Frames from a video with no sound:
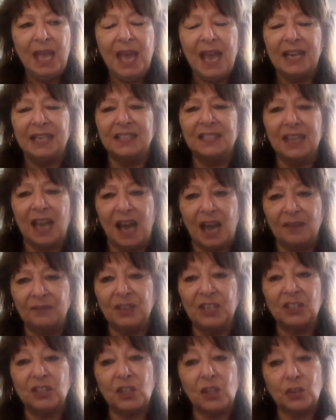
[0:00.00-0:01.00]
And it's
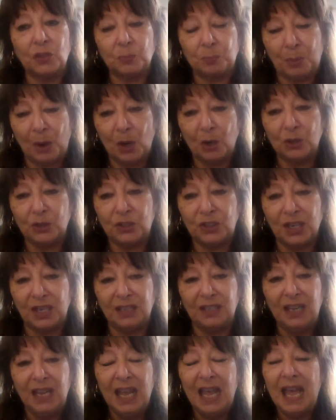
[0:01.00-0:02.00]
obvious this
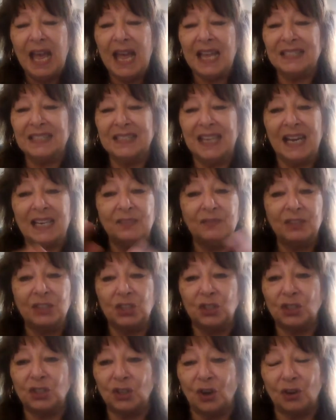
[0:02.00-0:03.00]
person has not even
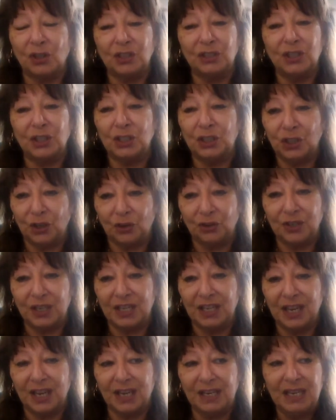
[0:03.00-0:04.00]
started the journey
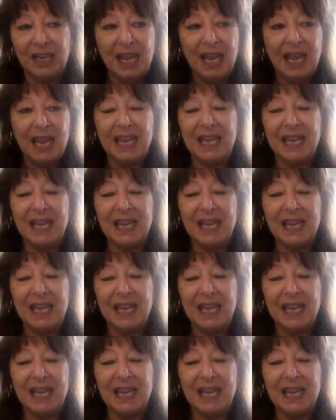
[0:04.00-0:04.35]
yet.